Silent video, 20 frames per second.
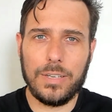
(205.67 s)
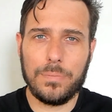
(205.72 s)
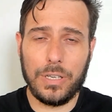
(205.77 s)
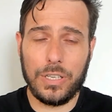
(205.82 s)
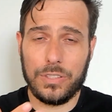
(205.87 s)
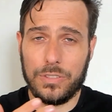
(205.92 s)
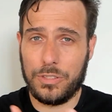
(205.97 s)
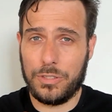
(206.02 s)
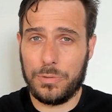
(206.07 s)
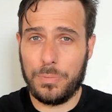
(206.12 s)

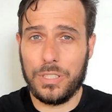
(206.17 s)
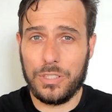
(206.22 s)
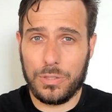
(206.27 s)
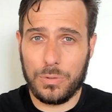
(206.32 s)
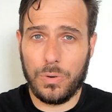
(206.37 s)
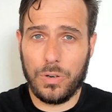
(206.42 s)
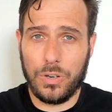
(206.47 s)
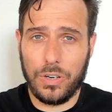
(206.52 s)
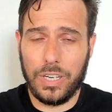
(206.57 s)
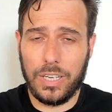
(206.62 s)
Because it's been
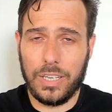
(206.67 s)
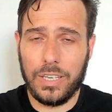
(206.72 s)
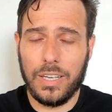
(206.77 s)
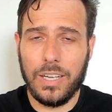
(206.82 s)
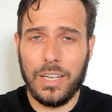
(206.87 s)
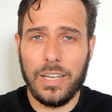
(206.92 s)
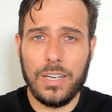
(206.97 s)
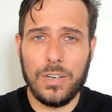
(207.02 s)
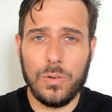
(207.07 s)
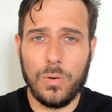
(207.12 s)
squaring,
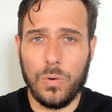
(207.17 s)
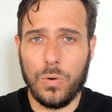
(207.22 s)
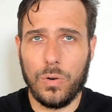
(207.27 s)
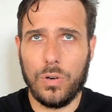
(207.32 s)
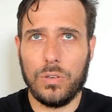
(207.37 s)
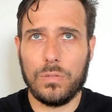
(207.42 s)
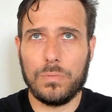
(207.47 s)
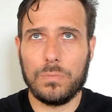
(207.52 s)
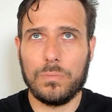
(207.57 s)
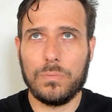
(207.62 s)

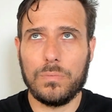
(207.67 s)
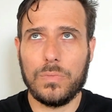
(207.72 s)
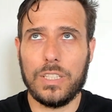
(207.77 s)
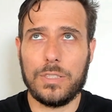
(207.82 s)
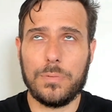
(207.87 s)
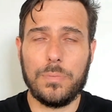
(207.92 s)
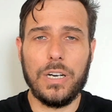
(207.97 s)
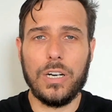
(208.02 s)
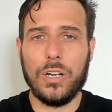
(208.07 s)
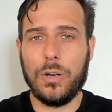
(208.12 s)
or it's
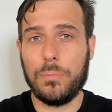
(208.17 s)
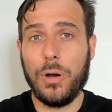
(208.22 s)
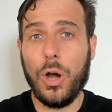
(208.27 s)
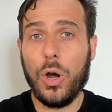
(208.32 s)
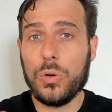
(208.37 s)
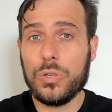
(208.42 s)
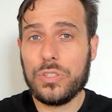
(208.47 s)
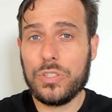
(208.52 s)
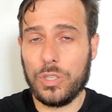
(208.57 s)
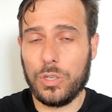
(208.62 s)
been
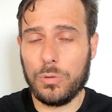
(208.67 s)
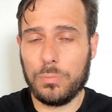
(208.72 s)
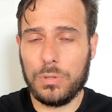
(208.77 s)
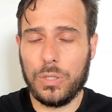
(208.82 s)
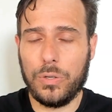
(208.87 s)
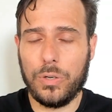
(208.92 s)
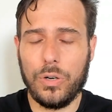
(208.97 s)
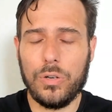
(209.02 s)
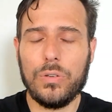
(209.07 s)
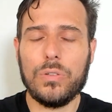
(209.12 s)
opposing your
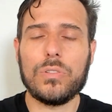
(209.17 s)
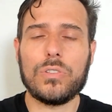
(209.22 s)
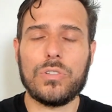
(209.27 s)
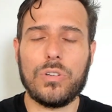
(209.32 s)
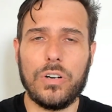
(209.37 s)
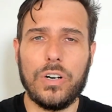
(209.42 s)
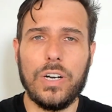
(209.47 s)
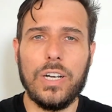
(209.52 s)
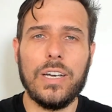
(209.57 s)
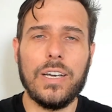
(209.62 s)
Pluto,
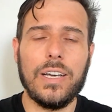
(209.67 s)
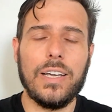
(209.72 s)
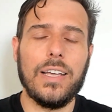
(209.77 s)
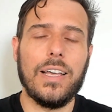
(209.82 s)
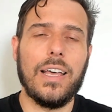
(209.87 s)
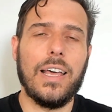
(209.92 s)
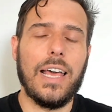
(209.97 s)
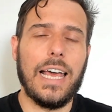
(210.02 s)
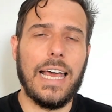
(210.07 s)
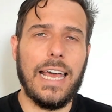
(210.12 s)
sorry.
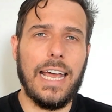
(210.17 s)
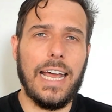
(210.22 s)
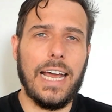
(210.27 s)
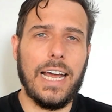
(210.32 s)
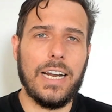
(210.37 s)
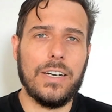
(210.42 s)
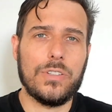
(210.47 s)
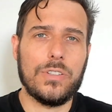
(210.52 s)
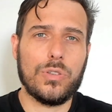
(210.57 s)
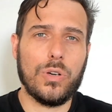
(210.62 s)

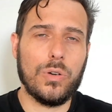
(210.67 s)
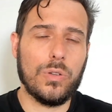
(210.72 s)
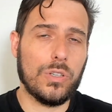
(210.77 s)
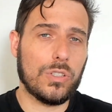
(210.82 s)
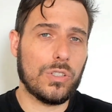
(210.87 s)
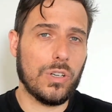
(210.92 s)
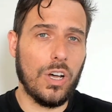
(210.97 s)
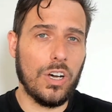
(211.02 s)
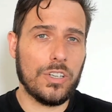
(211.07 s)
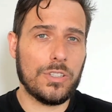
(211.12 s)
And so
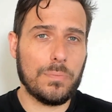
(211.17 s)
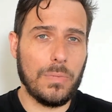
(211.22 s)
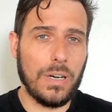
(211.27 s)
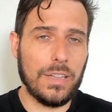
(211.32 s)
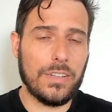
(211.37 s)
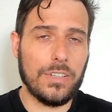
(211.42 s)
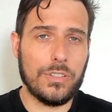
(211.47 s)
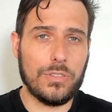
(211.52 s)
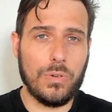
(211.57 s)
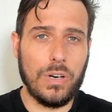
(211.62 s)
this last month
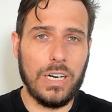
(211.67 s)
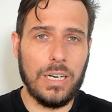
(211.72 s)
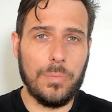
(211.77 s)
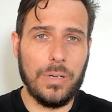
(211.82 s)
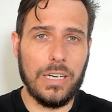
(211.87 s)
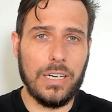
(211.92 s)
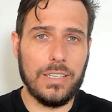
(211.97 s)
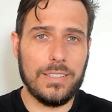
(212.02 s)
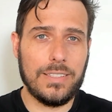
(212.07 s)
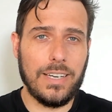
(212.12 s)
has really
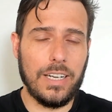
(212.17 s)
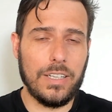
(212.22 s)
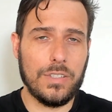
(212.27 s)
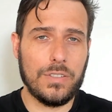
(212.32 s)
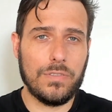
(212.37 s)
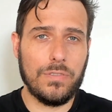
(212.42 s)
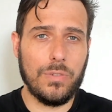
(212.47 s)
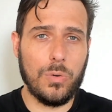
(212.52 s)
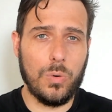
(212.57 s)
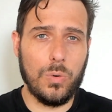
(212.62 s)
been intense
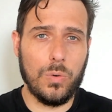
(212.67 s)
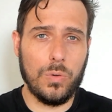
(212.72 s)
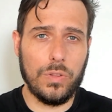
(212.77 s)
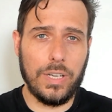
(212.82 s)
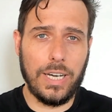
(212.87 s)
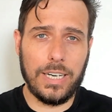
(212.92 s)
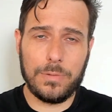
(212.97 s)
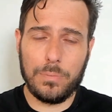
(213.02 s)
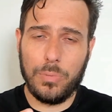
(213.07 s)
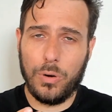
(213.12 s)
for
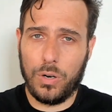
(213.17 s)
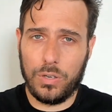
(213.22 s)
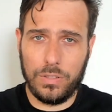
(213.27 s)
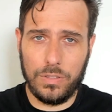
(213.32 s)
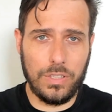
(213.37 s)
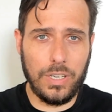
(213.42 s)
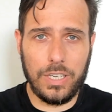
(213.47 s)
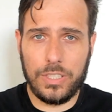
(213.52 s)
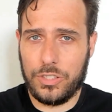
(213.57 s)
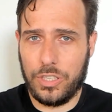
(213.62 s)
that part of
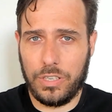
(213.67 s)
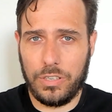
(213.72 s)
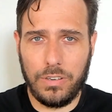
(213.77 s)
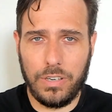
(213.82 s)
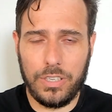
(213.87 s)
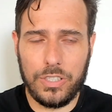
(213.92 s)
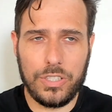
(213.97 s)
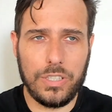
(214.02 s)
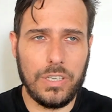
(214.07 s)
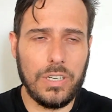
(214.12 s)
that
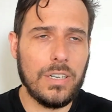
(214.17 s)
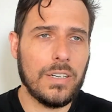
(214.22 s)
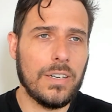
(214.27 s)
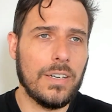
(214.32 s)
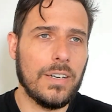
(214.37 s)
generation.